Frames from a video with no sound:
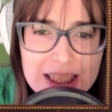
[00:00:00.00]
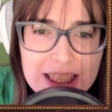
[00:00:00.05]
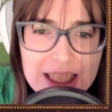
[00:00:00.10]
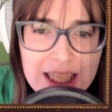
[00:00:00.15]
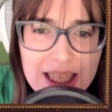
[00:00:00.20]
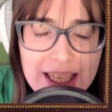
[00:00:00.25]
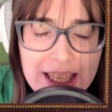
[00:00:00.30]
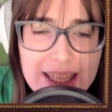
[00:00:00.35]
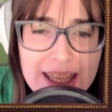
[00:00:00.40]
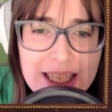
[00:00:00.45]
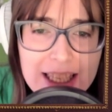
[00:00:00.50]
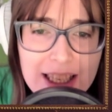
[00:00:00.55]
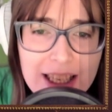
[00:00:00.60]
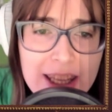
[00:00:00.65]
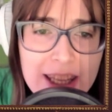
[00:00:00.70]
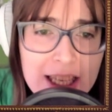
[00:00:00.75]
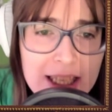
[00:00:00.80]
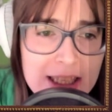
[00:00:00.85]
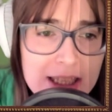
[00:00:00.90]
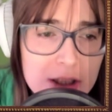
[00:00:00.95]
I
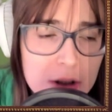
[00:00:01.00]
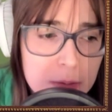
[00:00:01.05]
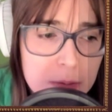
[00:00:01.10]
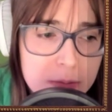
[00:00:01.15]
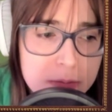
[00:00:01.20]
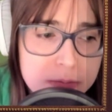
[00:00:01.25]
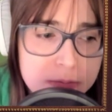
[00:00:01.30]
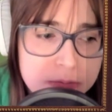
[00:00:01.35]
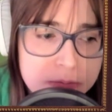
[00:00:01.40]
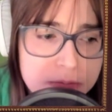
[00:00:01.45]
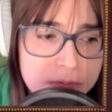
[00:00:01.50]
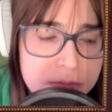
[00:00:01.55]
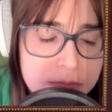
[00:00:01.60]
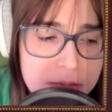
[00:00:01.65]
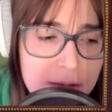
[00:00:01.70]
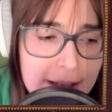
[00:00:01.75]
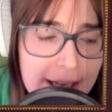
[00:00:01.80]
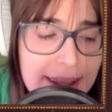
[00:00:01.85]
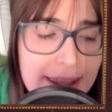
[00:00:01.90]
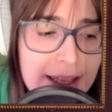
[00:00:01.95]
think
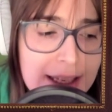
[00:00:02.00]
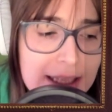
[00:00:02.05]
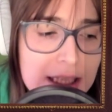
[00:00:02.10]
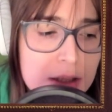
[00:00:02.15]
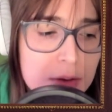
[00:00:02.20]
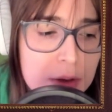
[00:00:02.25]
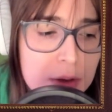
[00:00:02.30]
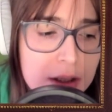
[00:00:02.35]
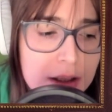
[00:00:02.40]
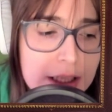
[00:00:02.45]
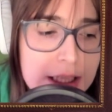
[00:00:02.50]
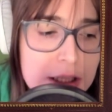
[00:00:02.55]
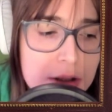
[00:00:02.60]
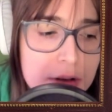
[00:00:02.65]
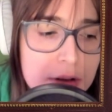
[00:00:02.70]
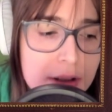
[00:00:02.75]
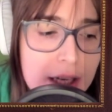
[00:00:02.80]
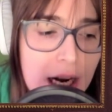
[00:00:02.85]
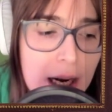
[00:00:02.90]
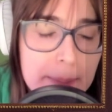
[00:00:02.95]
it's really
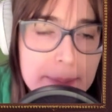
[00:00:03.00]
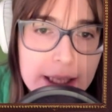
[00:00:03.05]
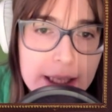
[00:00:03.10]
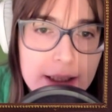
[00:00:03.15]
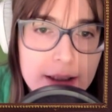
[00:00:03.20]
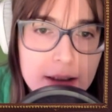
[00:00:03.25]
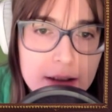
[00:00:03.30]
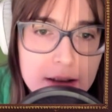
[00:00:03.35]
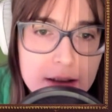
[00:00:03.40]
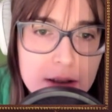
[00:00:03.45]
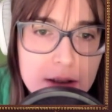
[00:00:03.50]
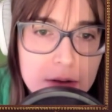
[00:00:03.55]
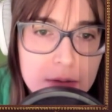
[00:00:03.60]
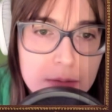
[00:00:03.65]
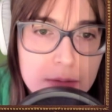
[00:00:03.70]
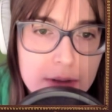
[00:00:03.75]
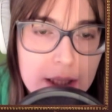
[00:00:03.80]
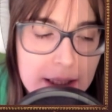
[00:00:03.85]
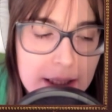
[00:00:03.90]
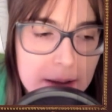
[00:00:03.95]
screwed up
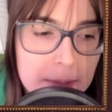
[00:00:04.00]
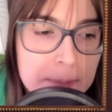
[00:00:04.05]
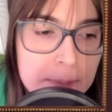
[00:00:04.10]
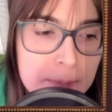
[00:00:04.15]
that